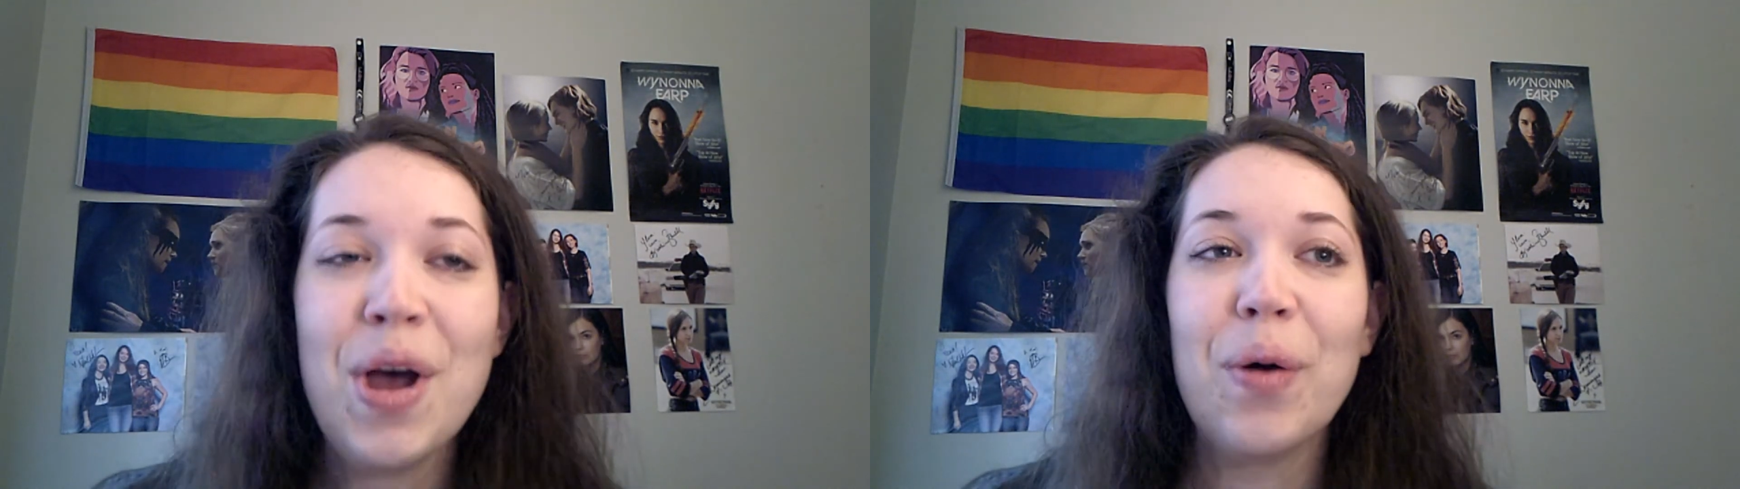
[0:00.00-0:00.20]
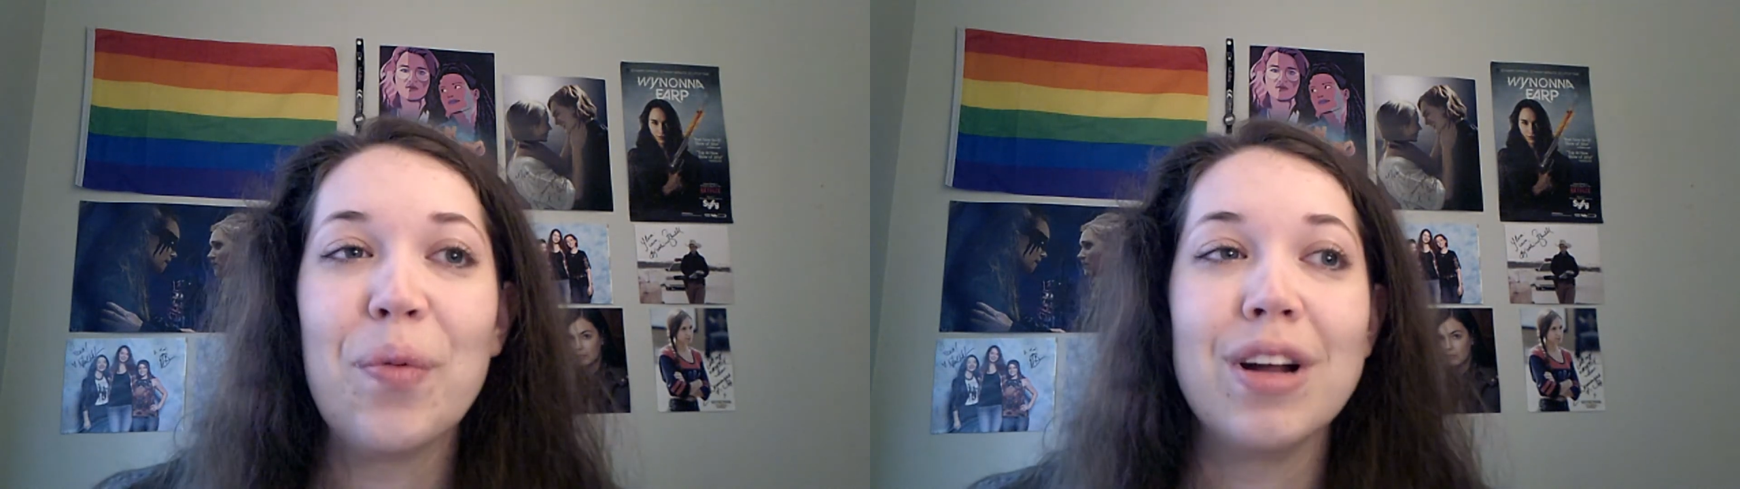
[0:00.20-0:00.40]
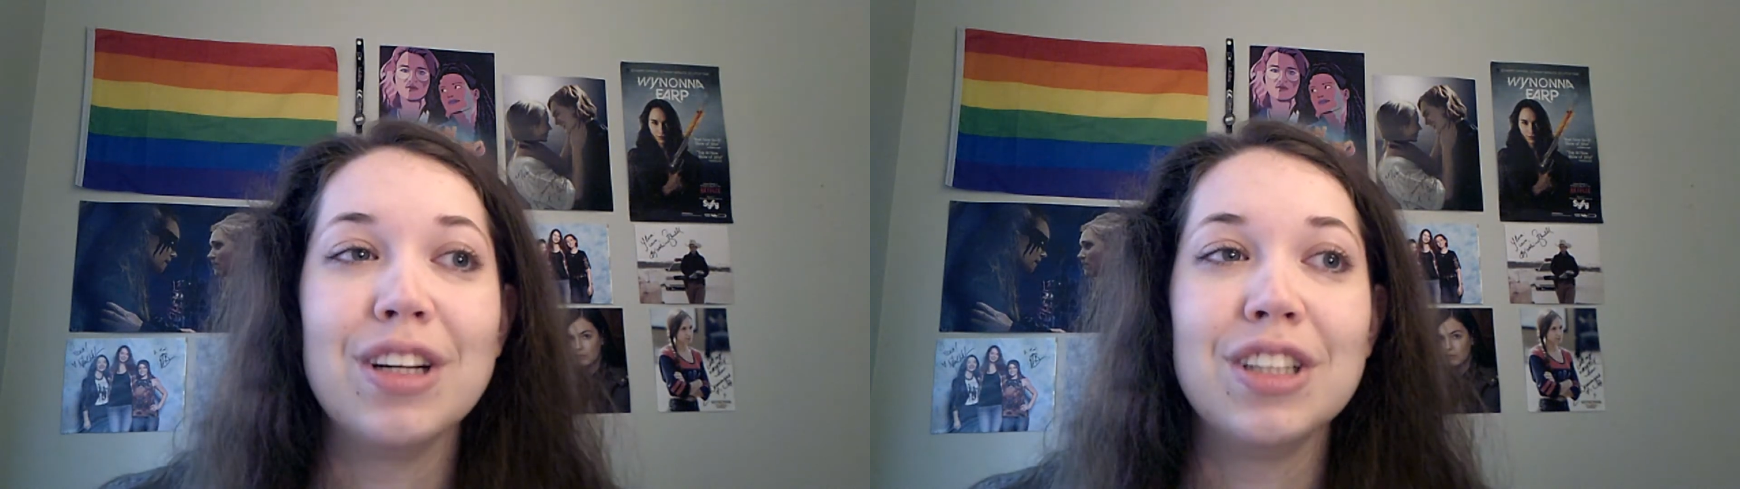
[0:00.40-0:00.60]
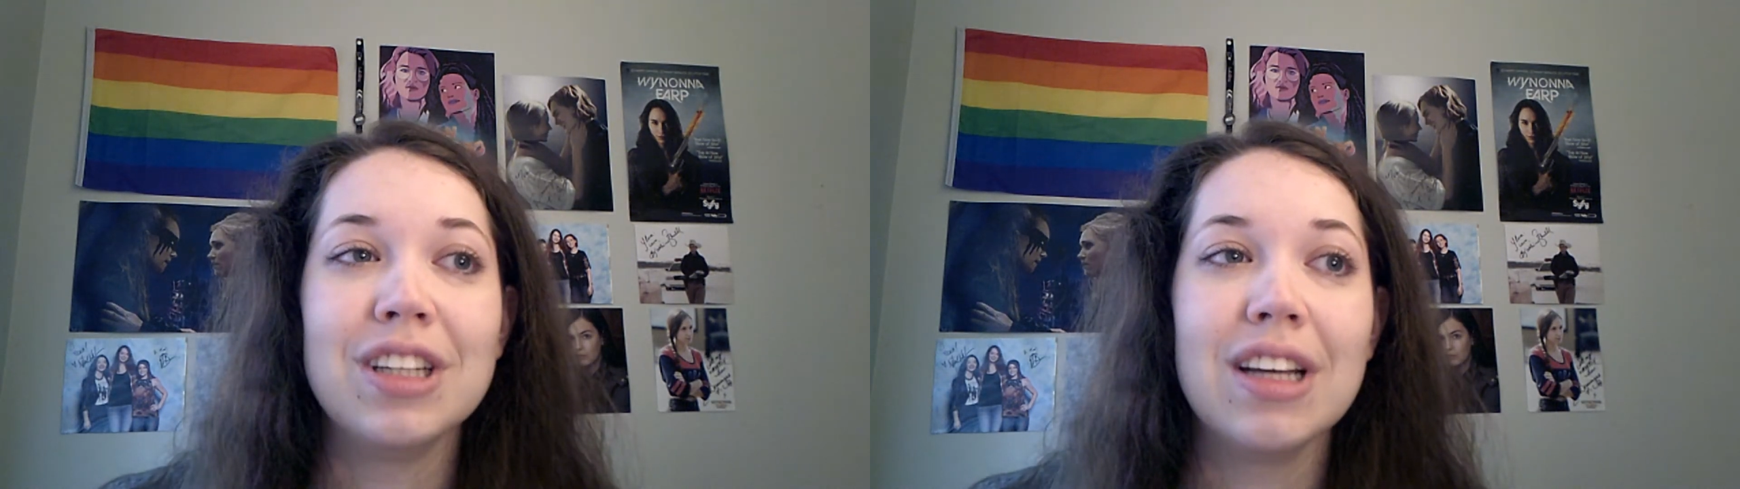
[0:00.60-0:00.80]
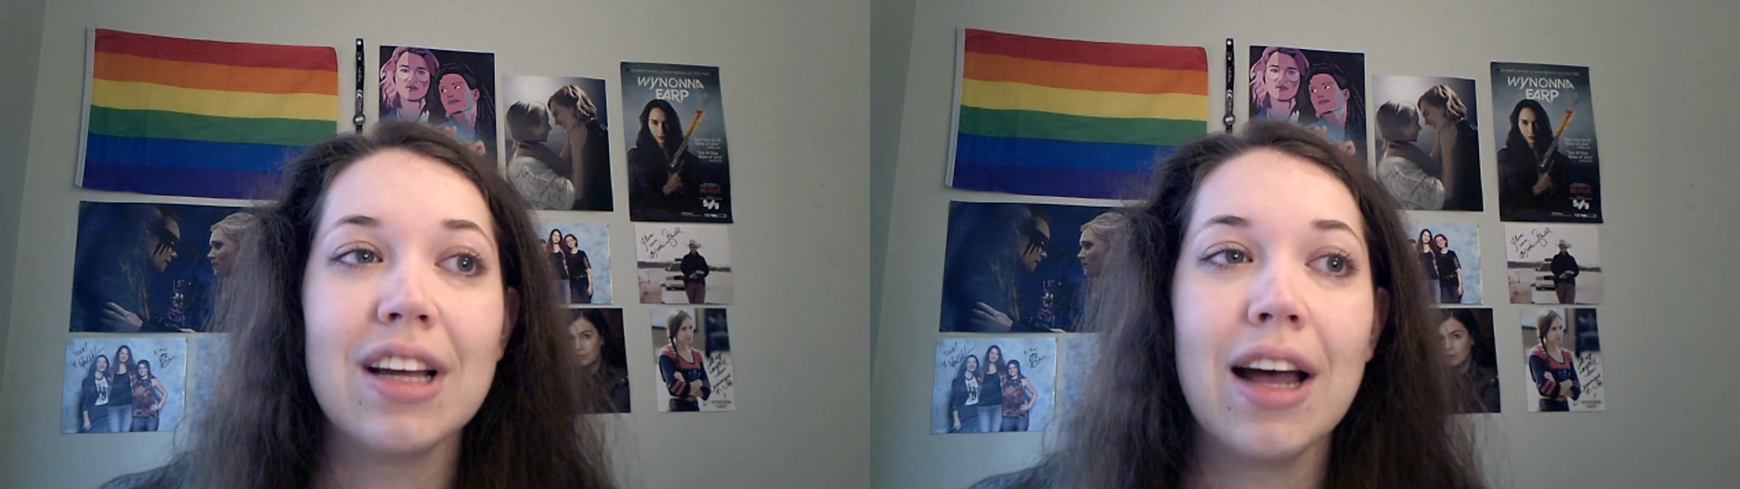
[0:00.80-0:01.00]
when
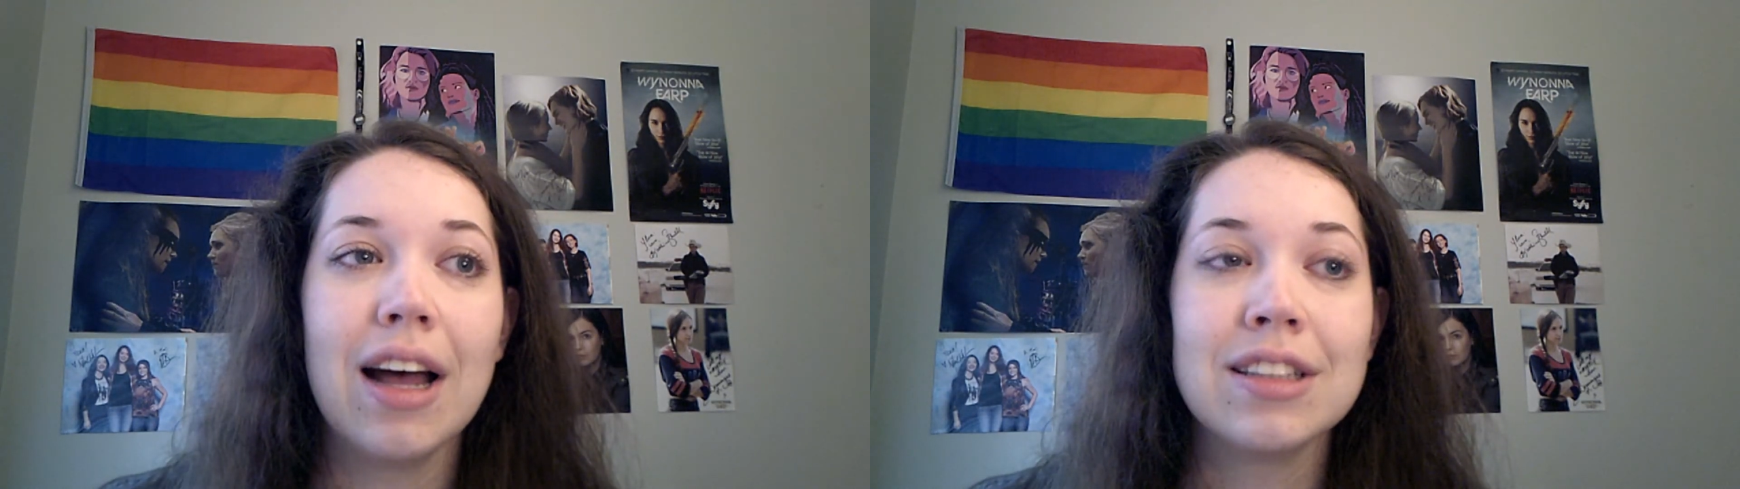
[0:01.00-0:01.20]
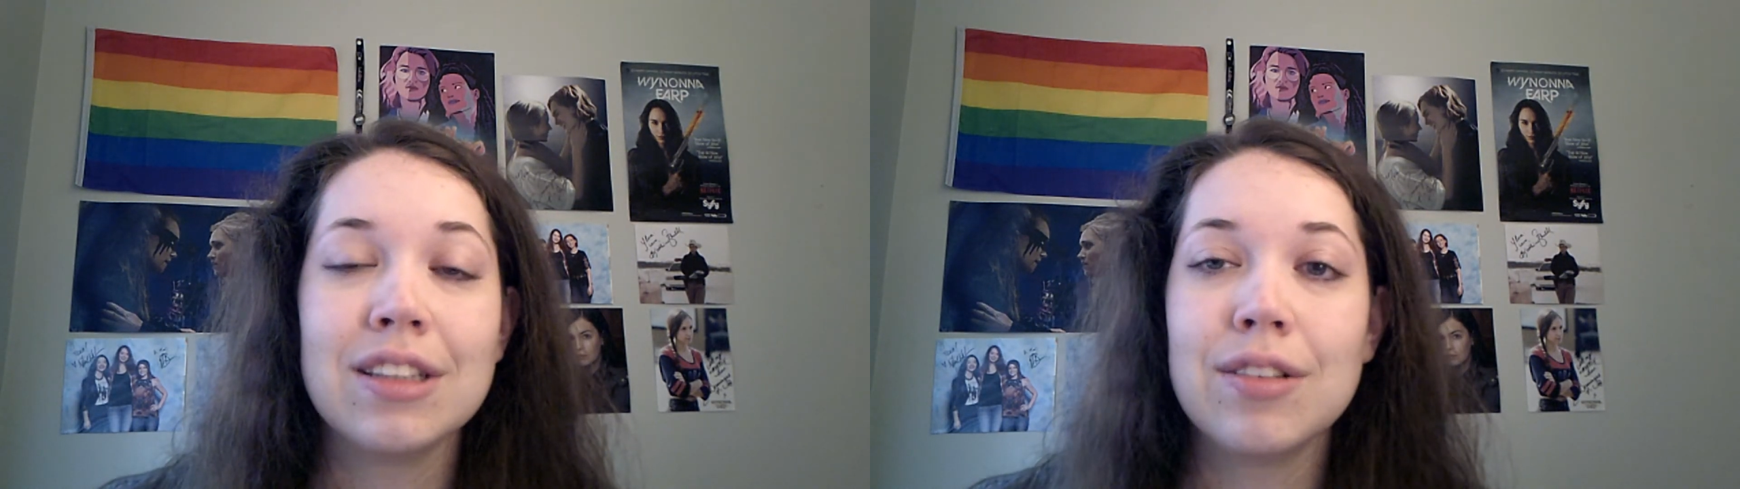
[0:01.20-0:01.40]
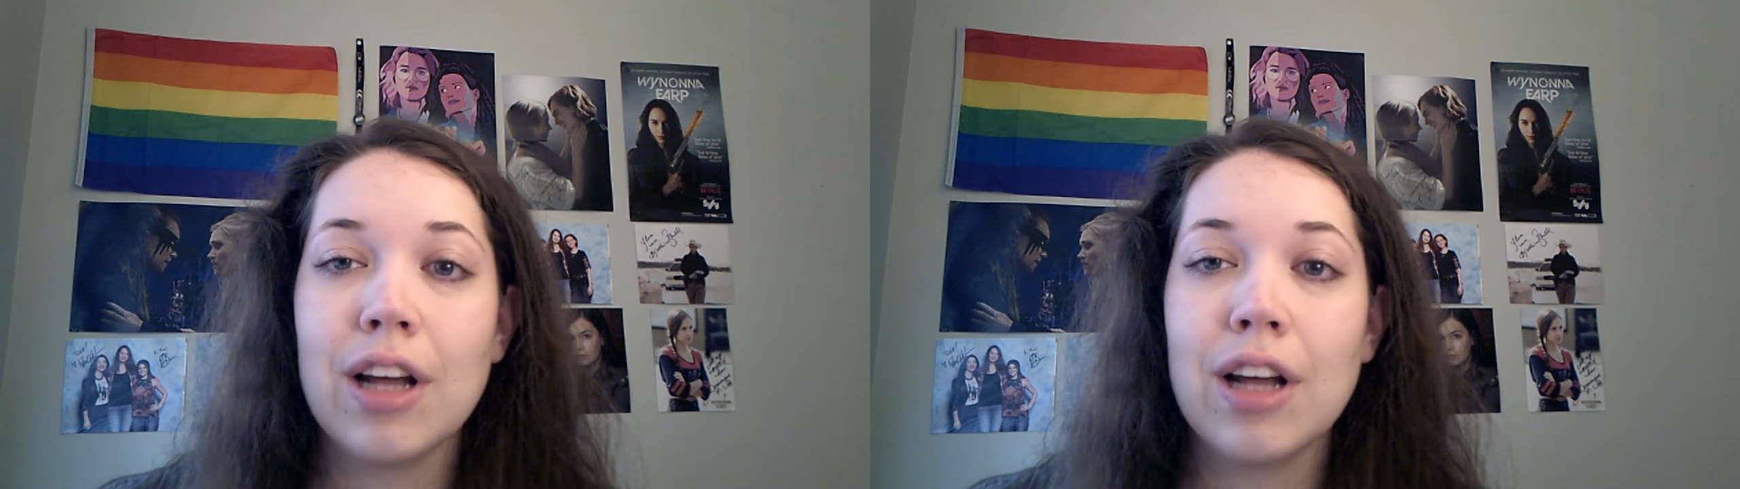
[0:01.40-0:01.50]
she asked